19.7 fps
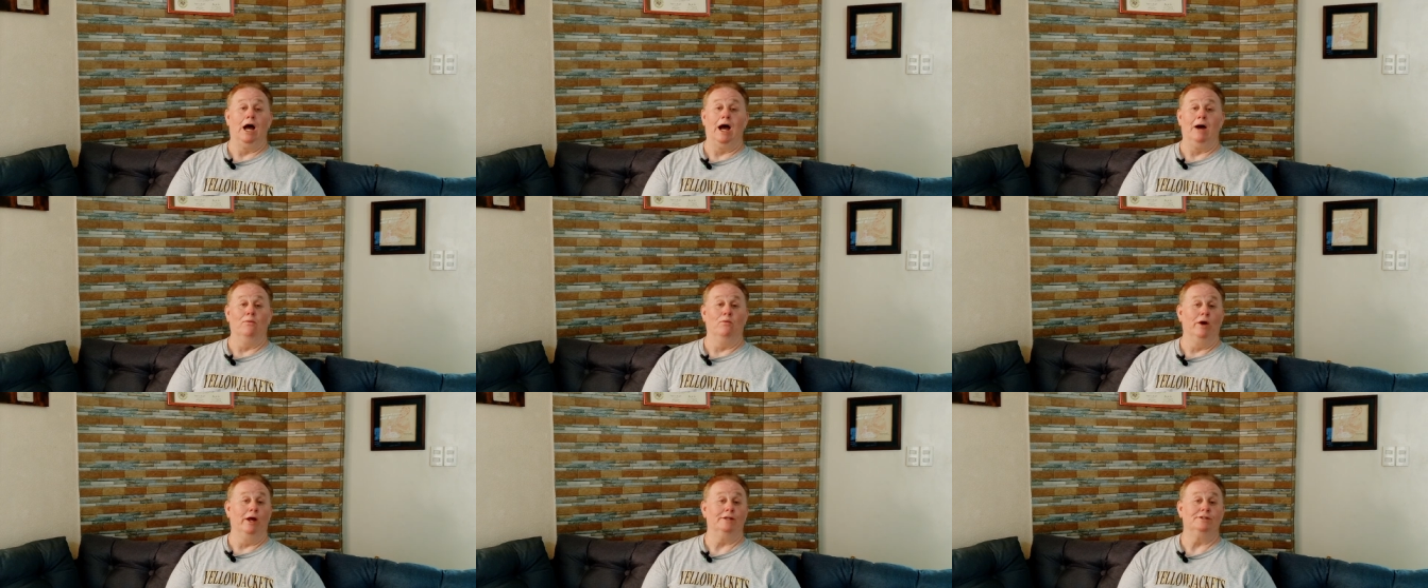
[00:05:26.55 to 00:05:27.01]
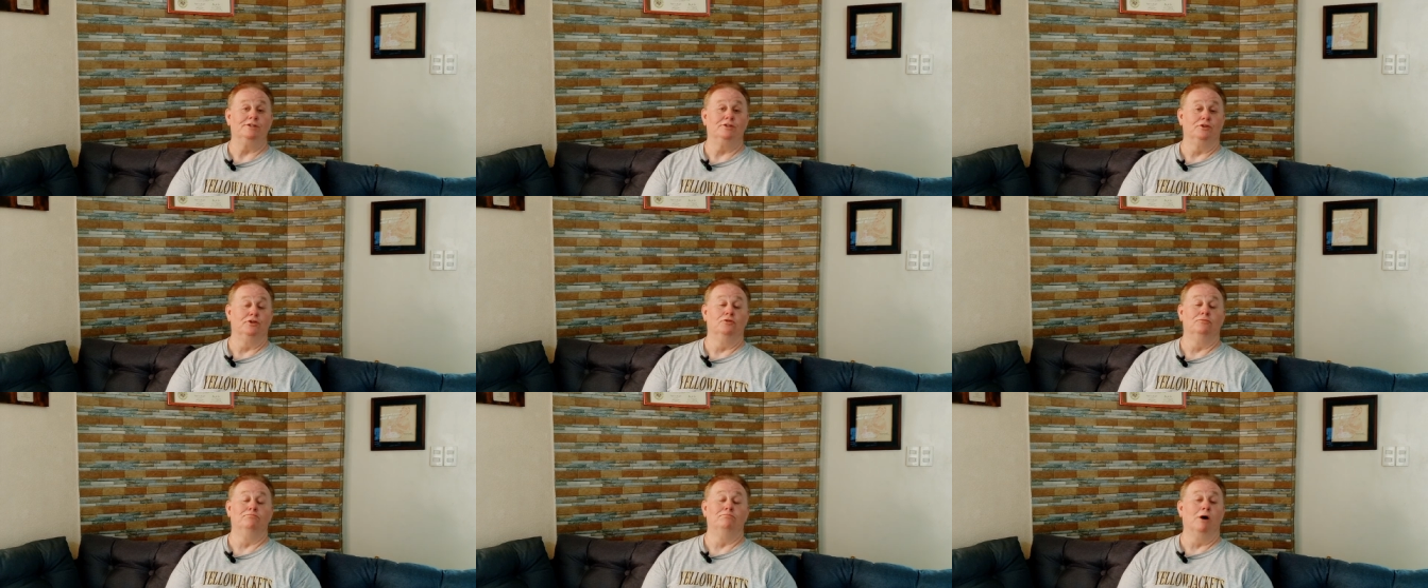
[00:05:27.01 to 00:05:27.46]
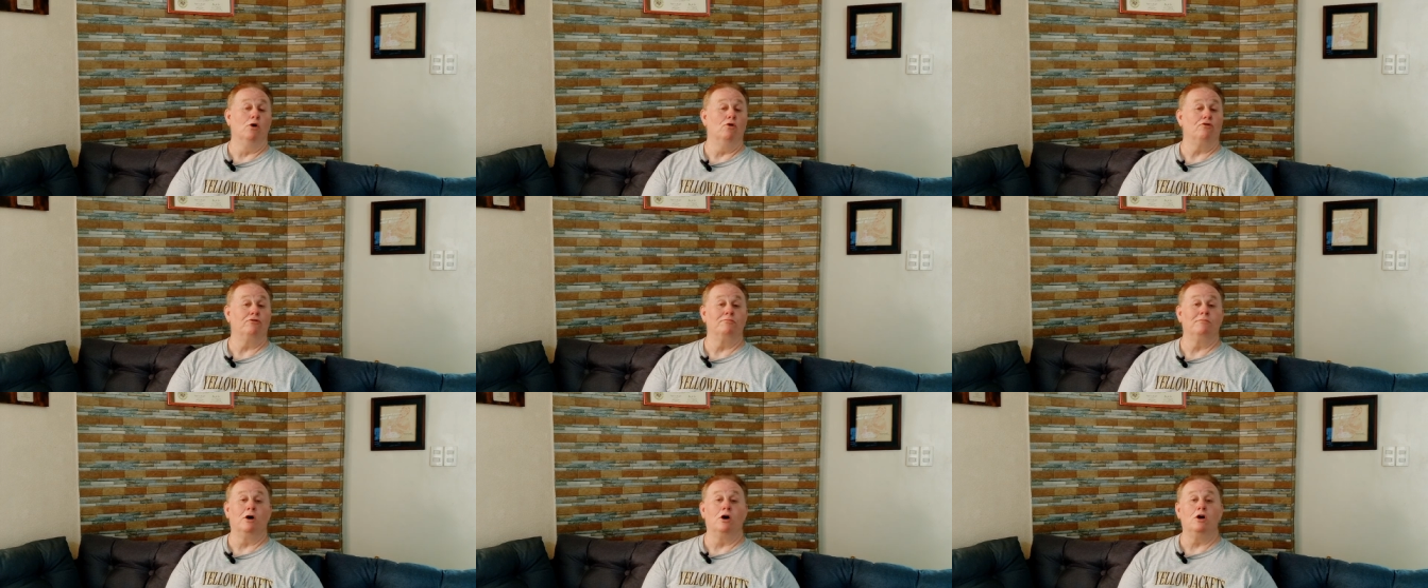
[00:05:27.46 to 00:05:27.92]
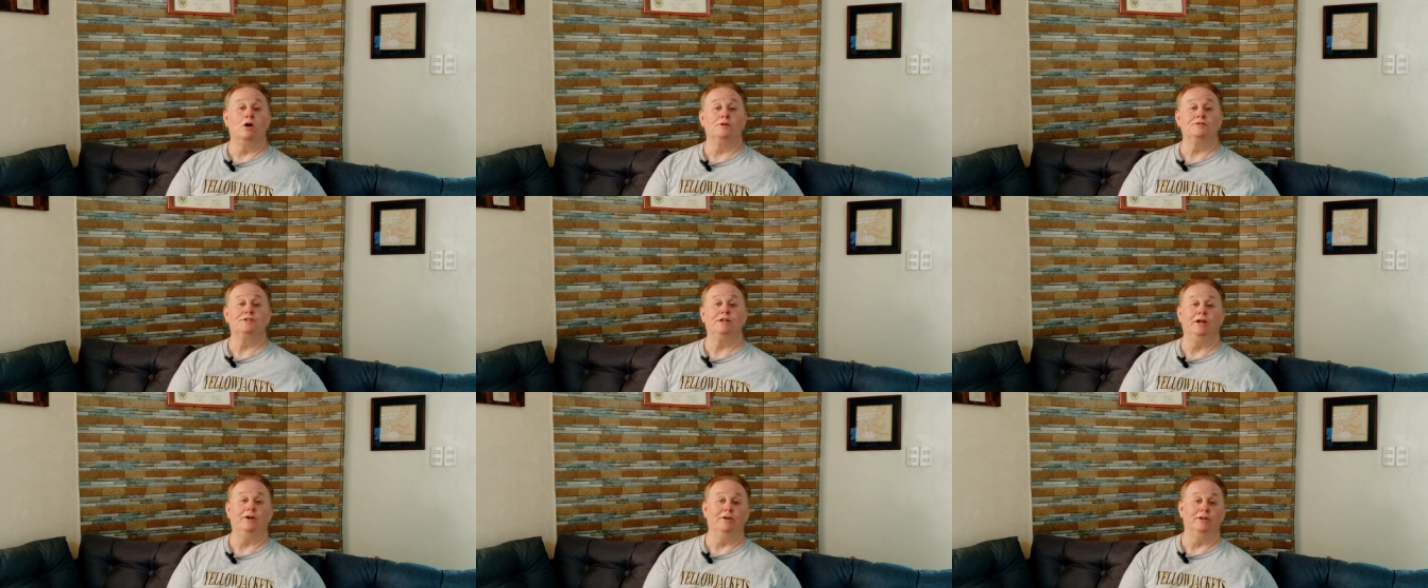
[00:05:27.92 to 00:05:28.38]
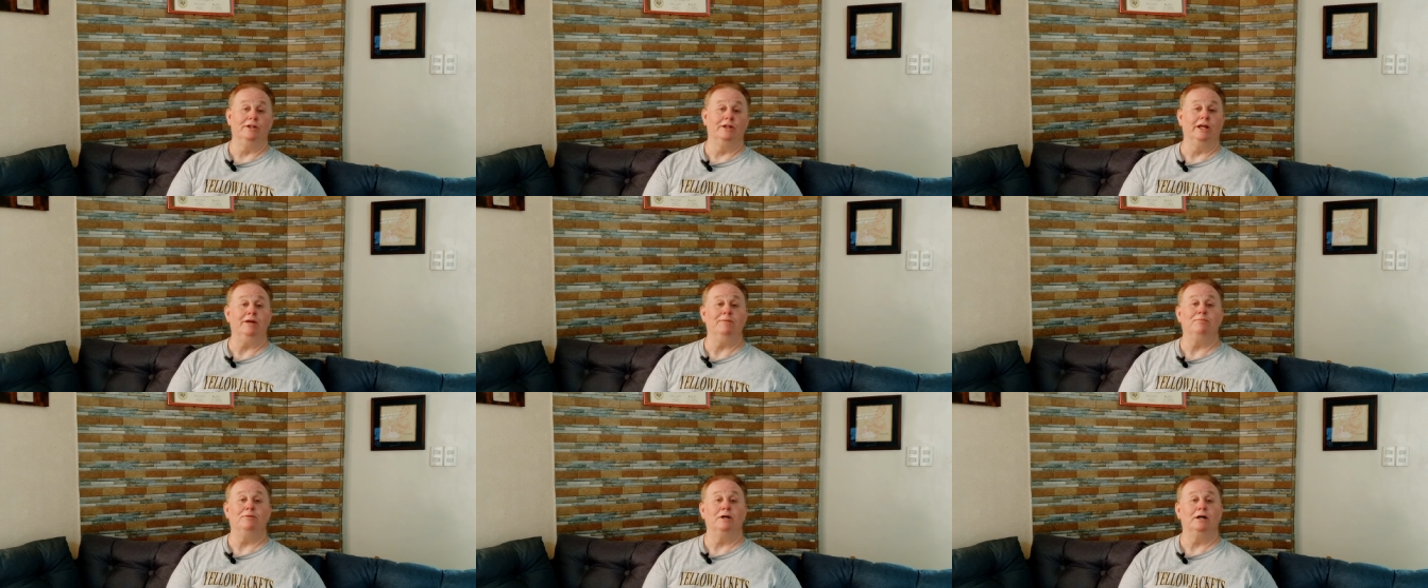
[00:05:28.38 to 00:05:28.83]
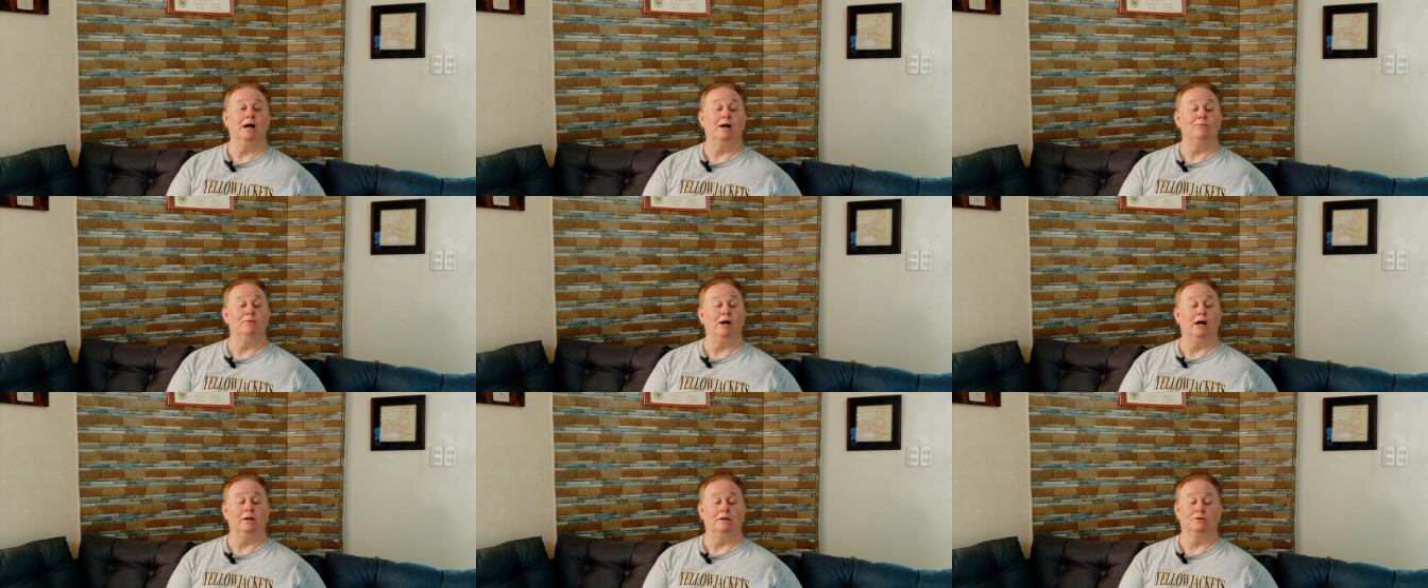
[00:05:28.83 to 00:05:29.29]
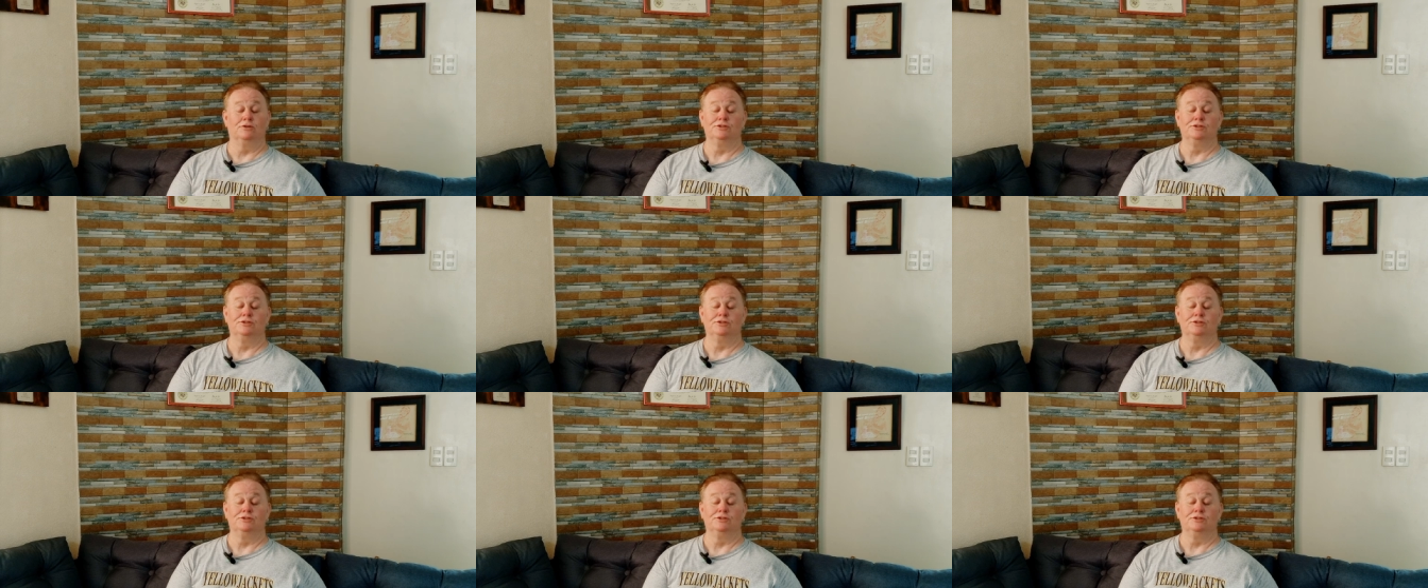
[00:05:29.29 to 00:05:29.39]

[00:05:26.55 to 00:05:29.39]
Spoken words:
I went to both malls here in Lipa